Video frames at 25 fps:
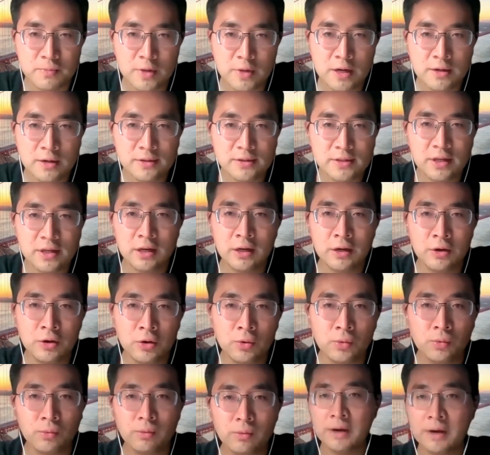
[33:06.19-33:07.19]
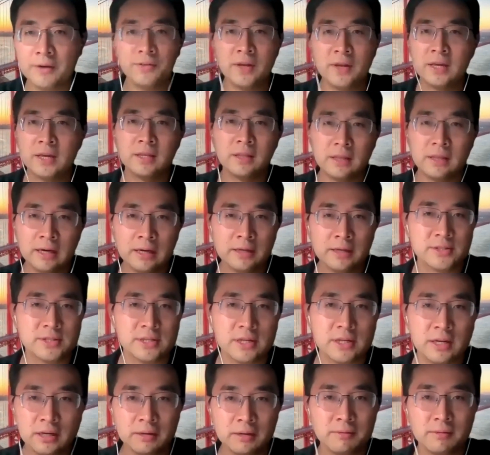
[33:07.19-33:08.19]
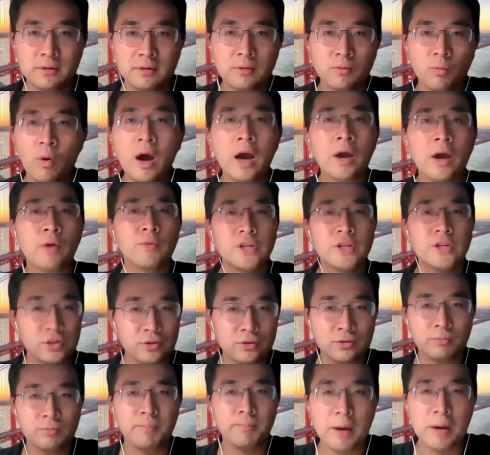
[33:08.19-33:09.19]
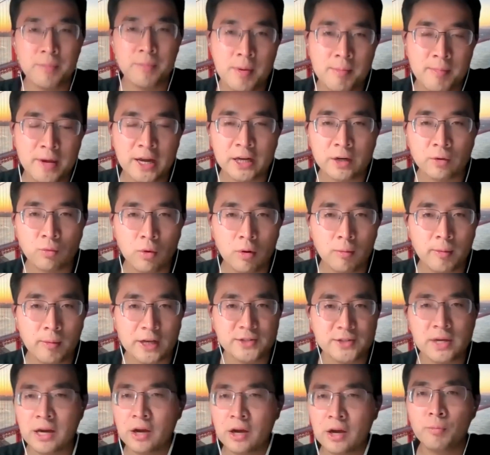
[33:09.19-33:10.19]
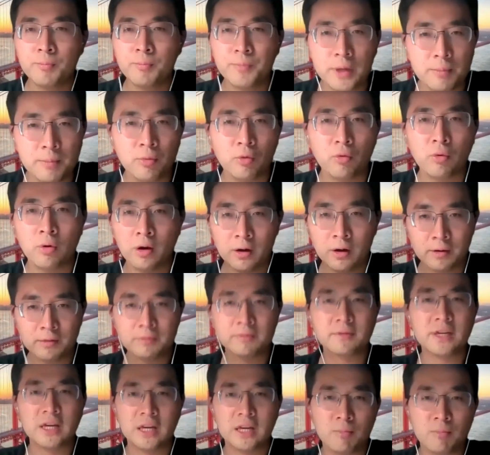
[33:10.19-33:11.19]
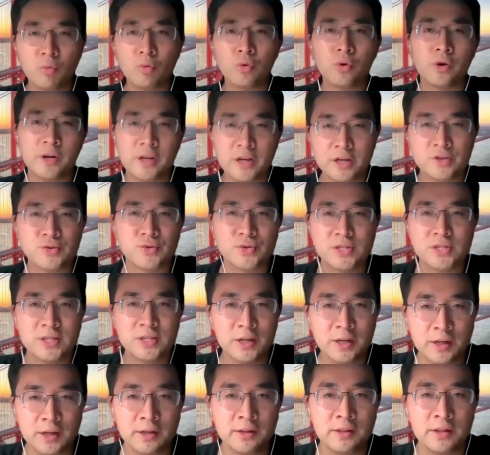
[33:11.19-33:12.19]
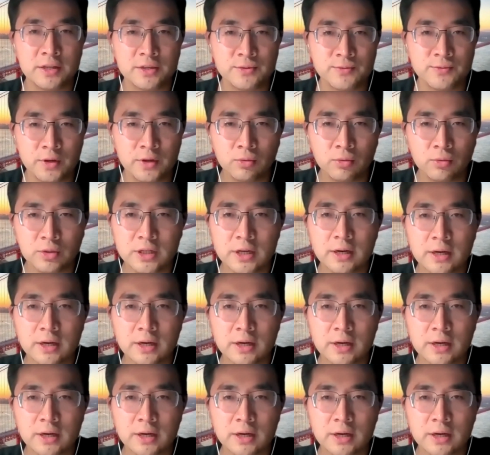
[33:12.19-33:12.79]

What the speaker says: So I think that's why we do biomimetic robots. I hope people are getting more interested in this field.